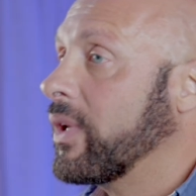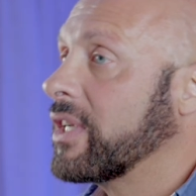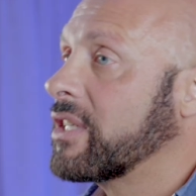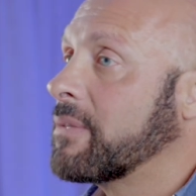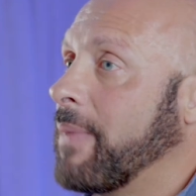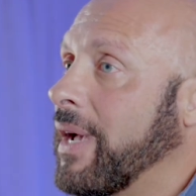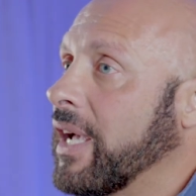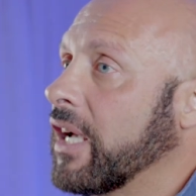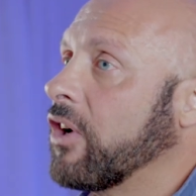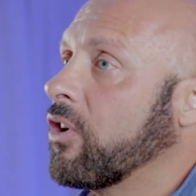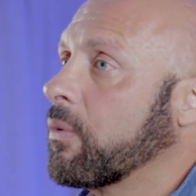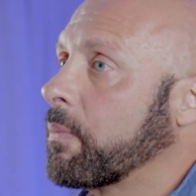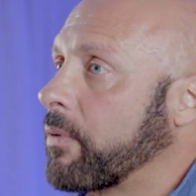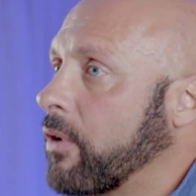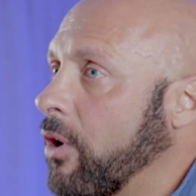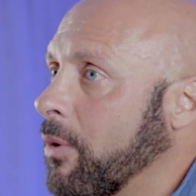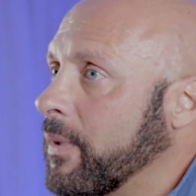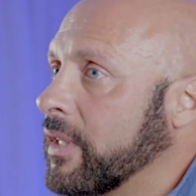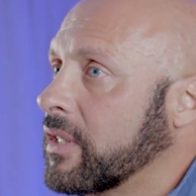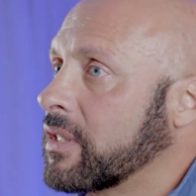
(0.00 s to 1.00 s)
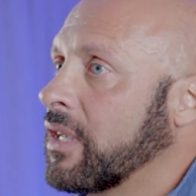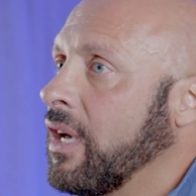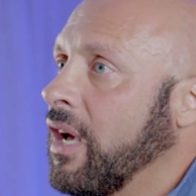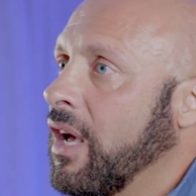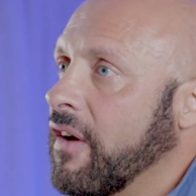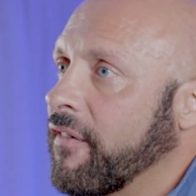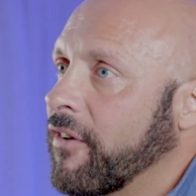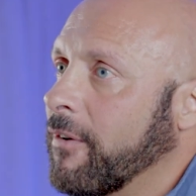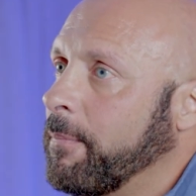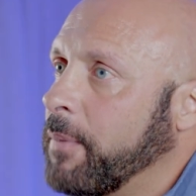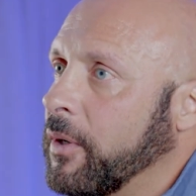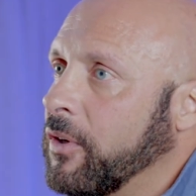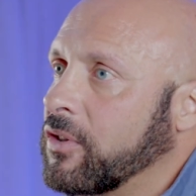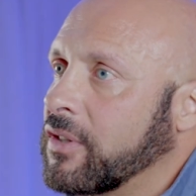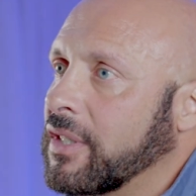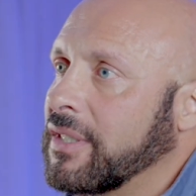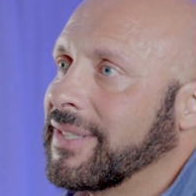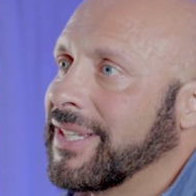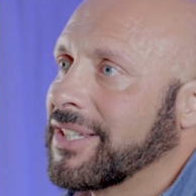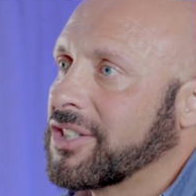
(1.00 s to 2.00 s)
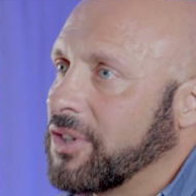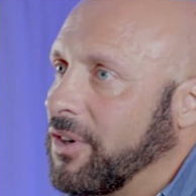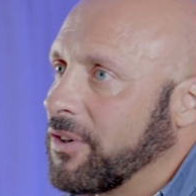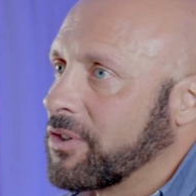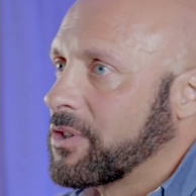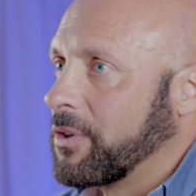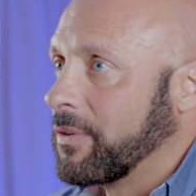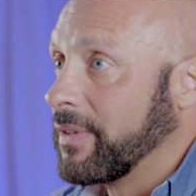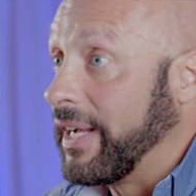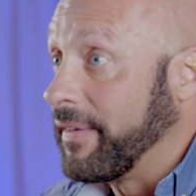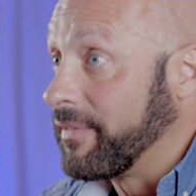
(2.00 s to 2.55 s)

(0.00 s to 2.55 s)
which may hold promise for boosting testosterone